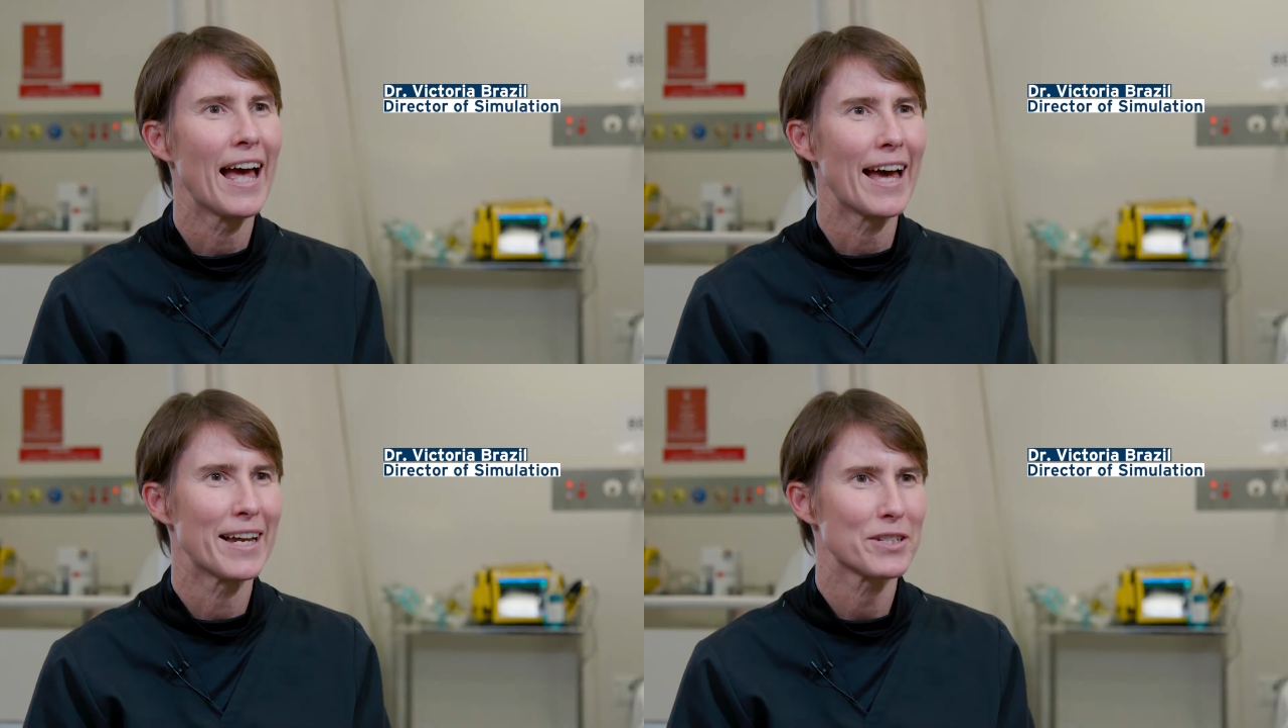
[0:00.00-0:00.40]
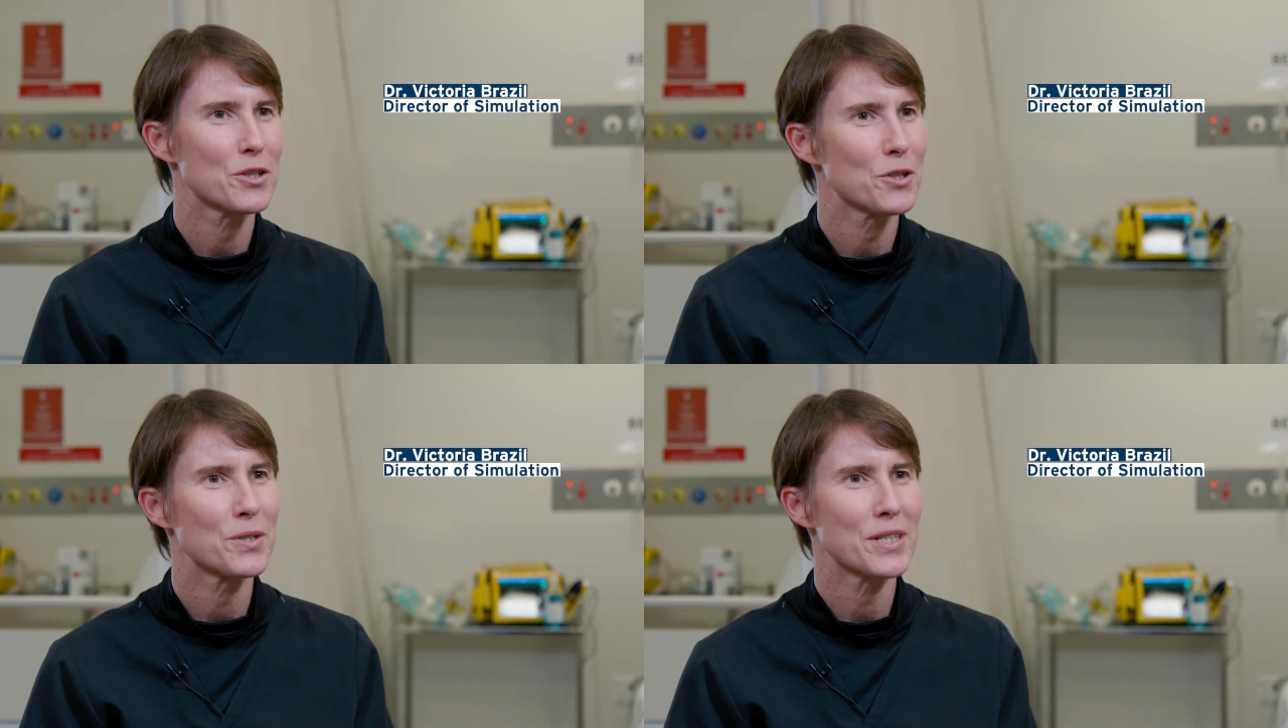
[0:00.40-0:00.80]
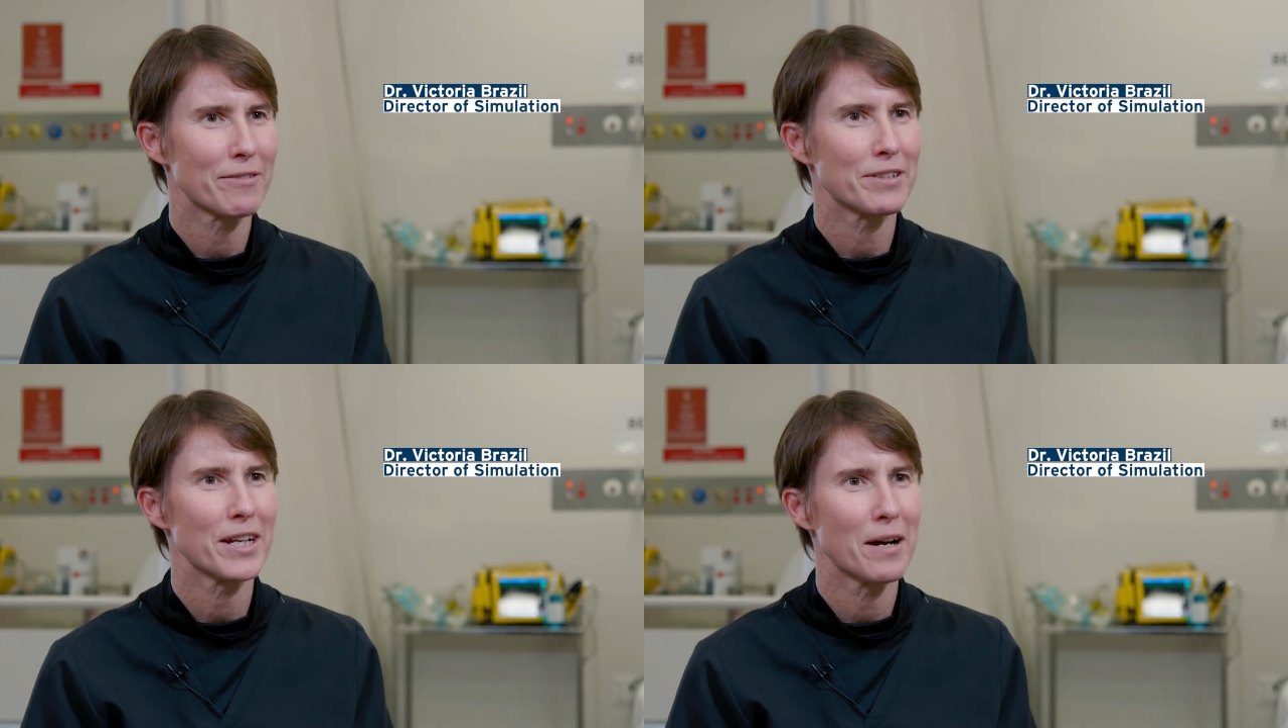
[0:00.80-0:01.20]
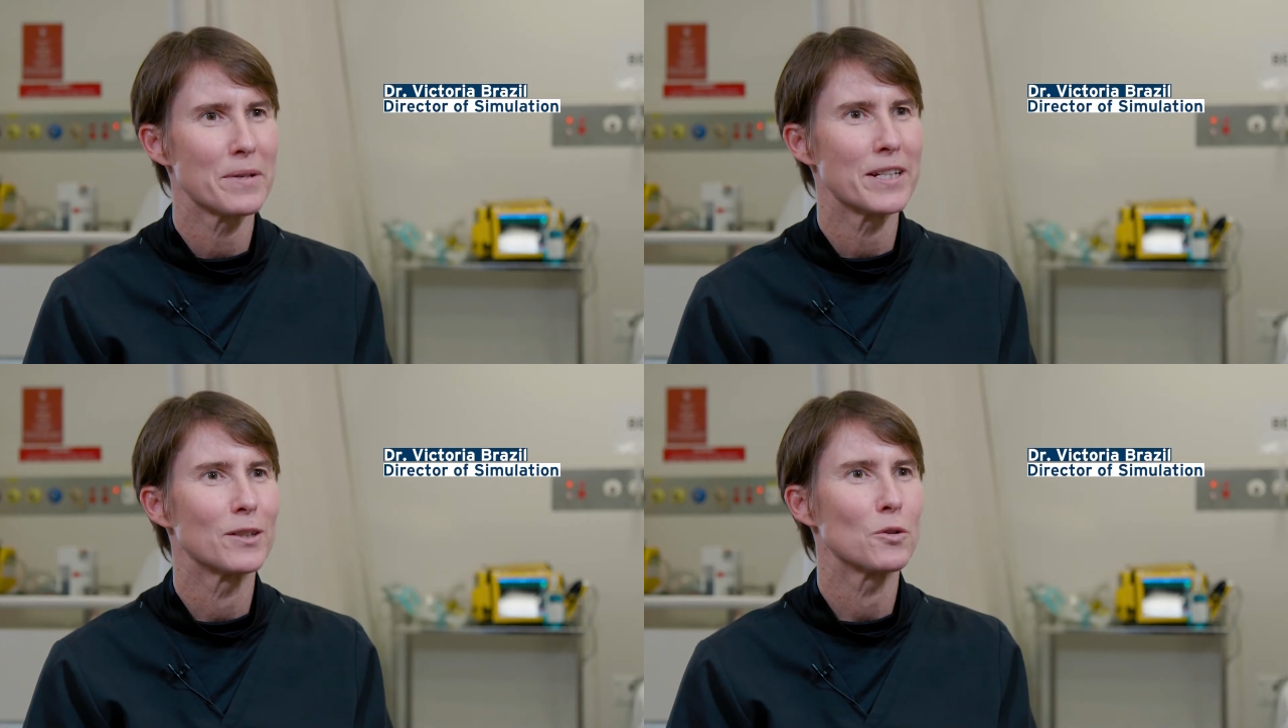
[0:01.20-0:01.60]
and our students have to come
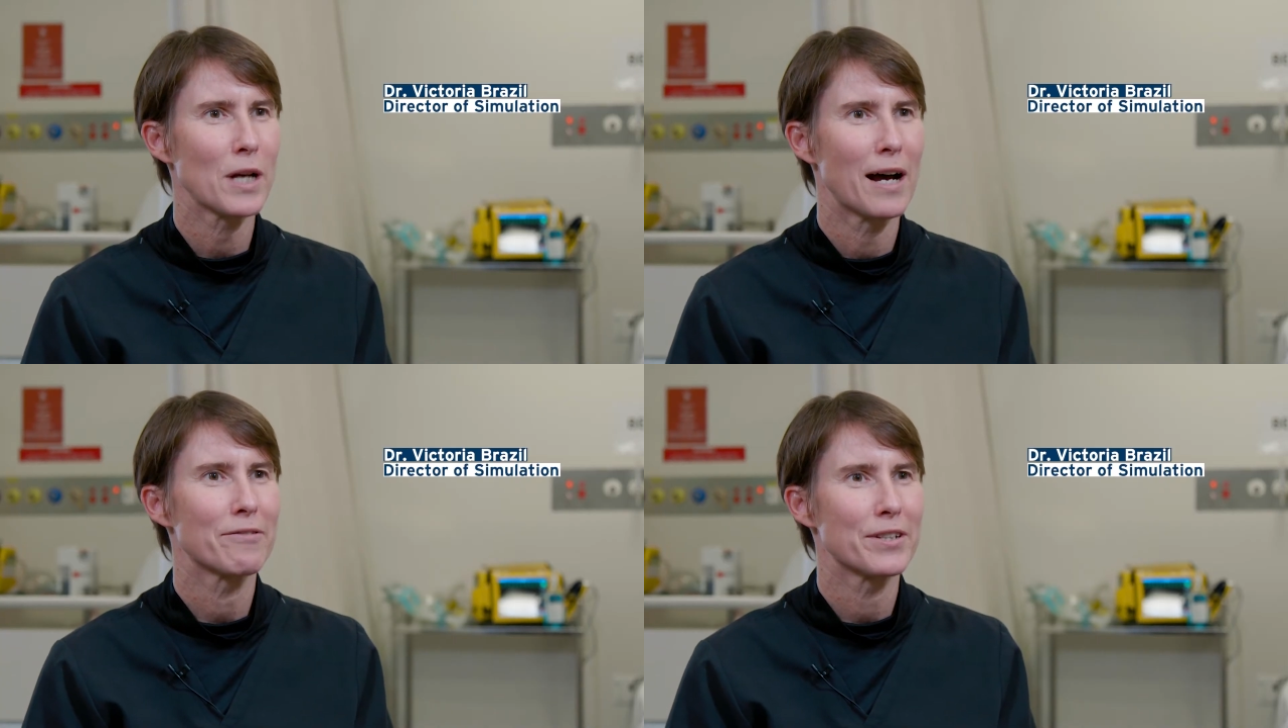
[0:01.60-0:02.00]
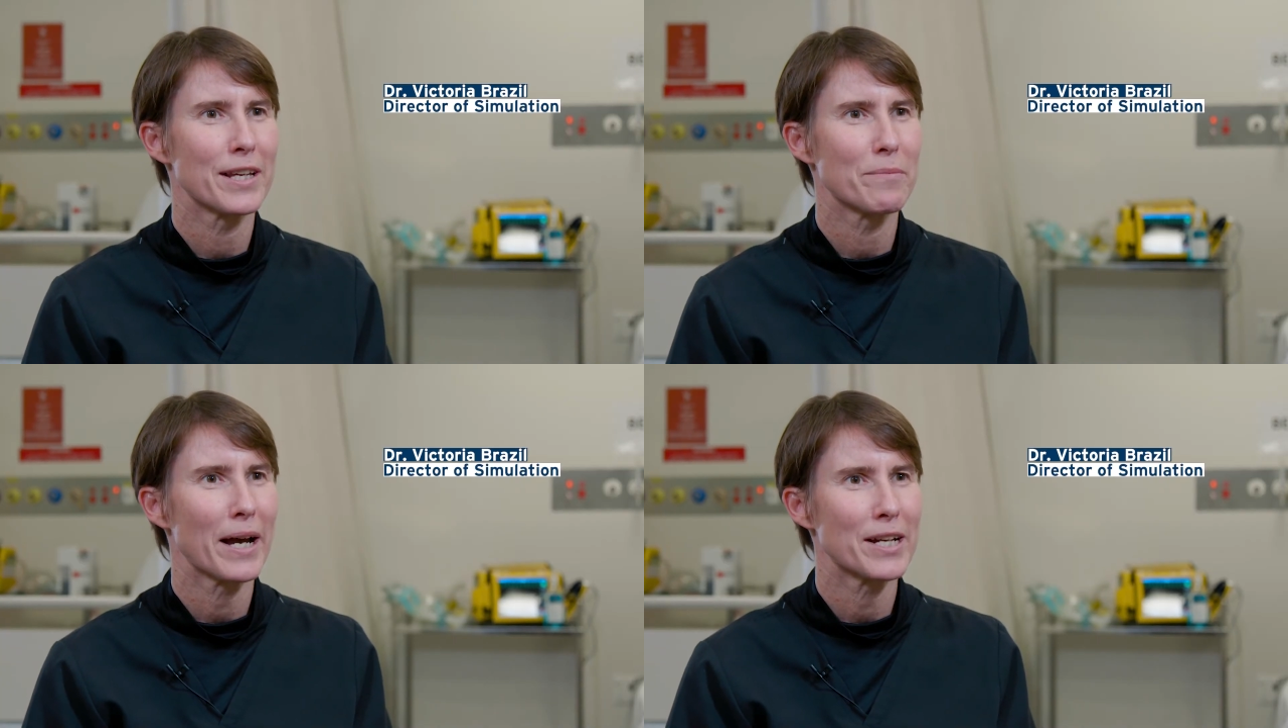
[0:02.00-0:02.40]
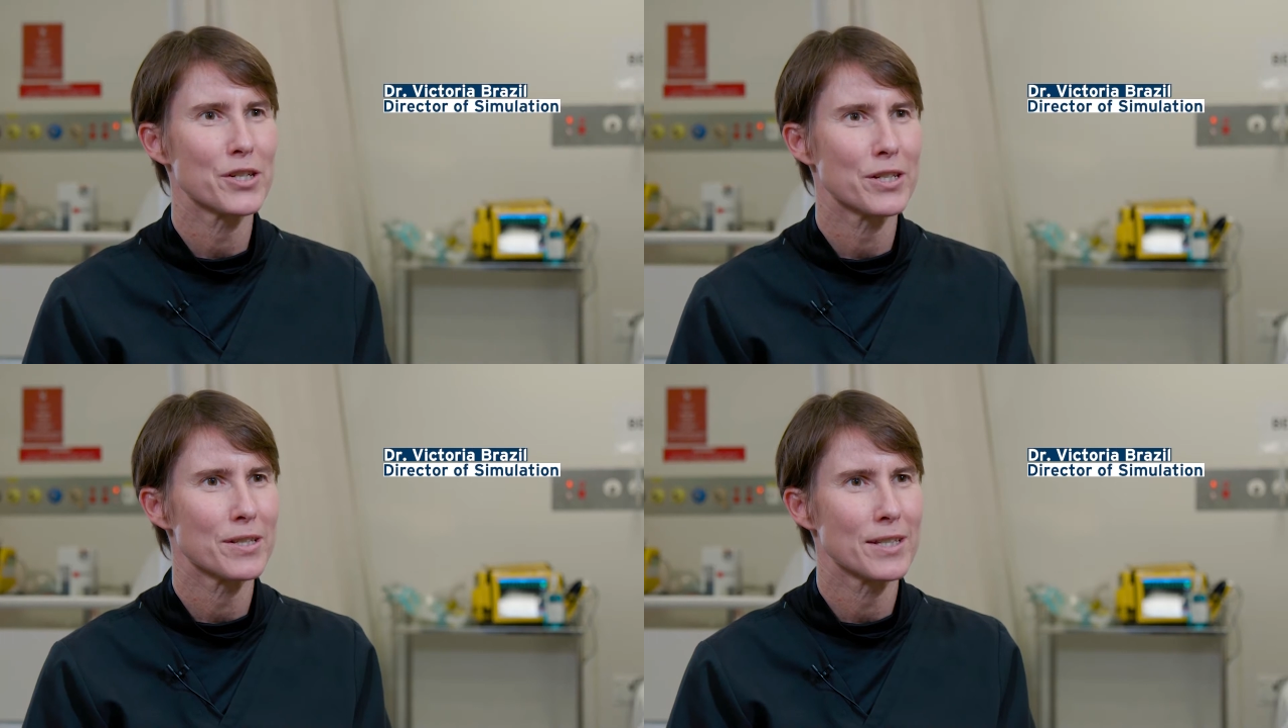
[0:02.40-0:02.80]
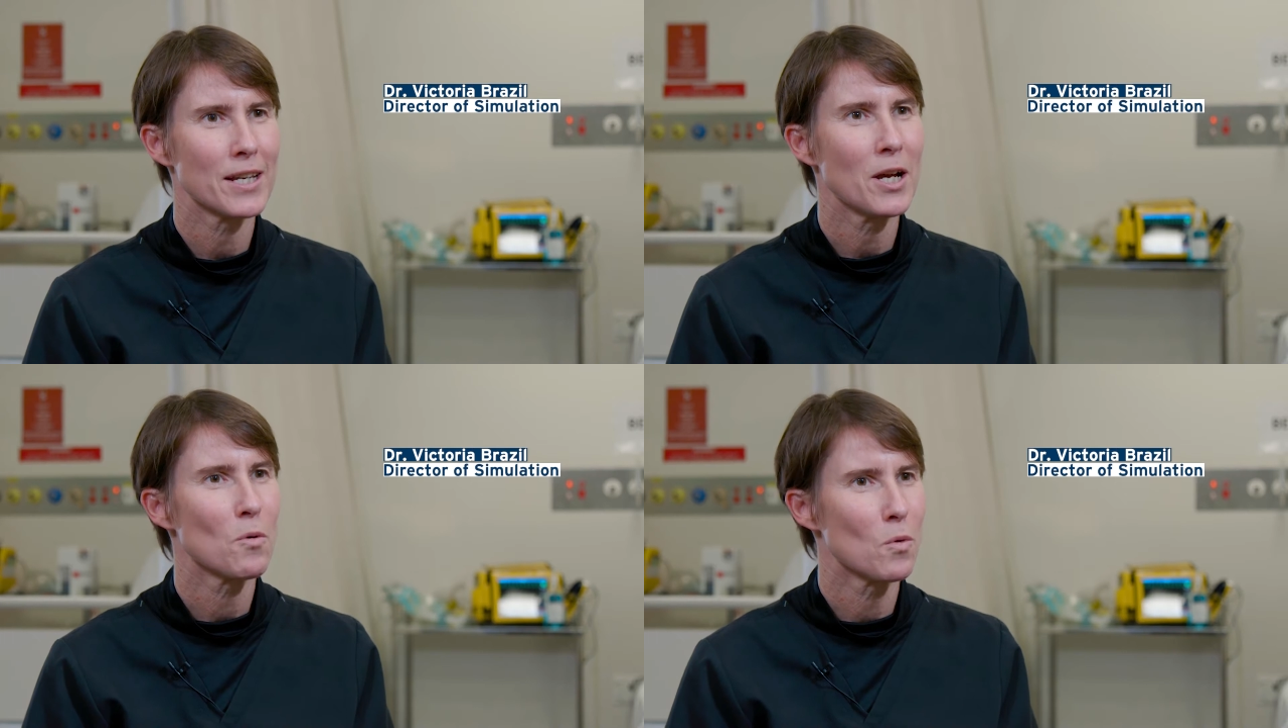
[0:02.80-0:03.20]
in and look after their patients,
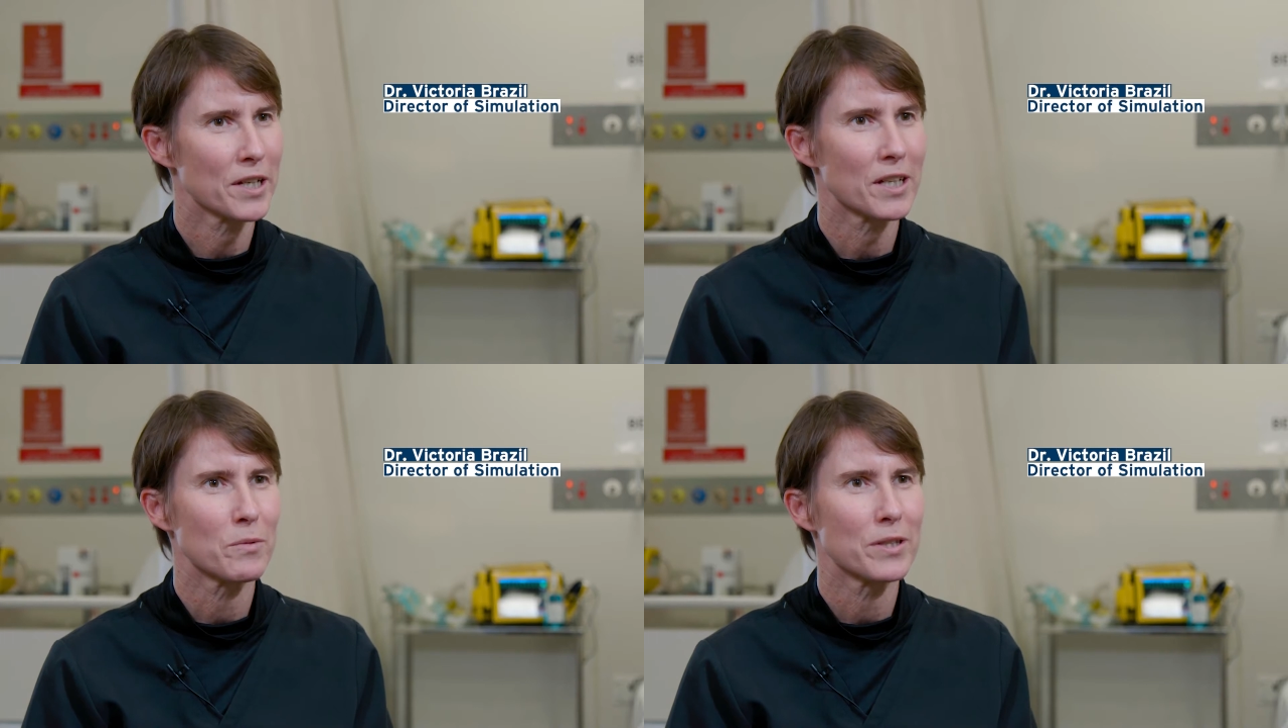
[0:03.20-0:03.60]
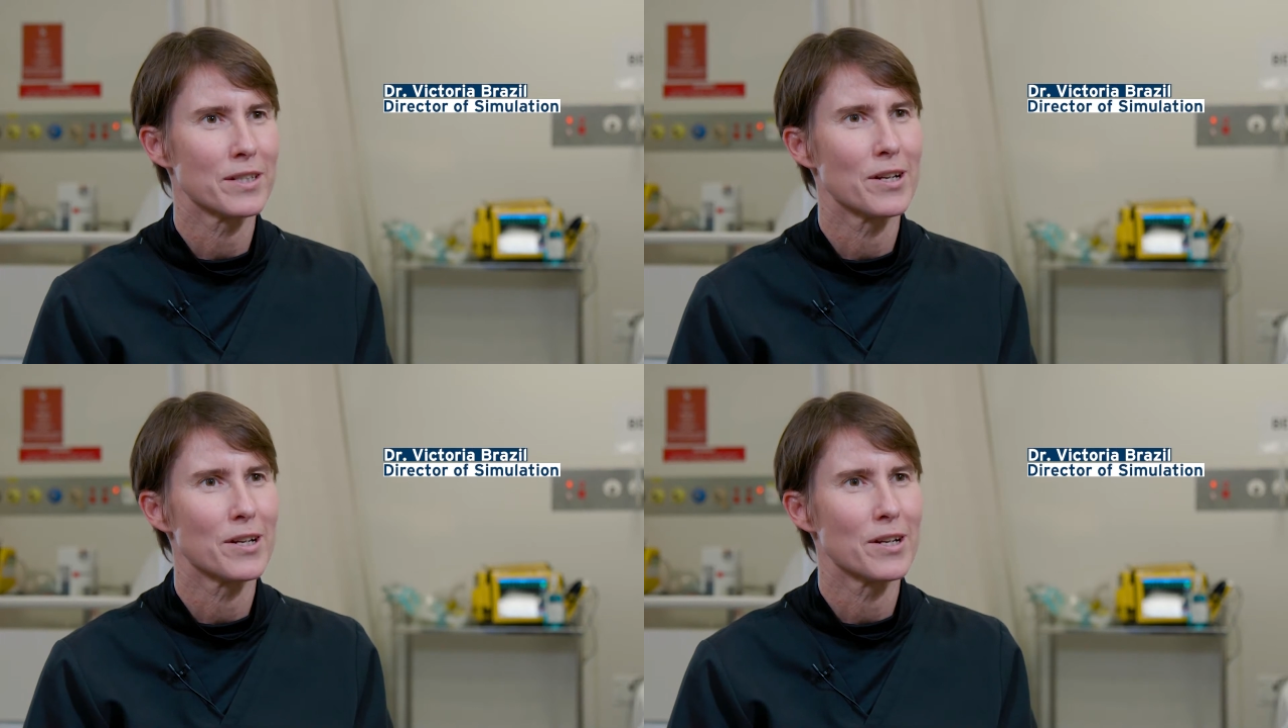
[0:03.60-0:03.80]
working with the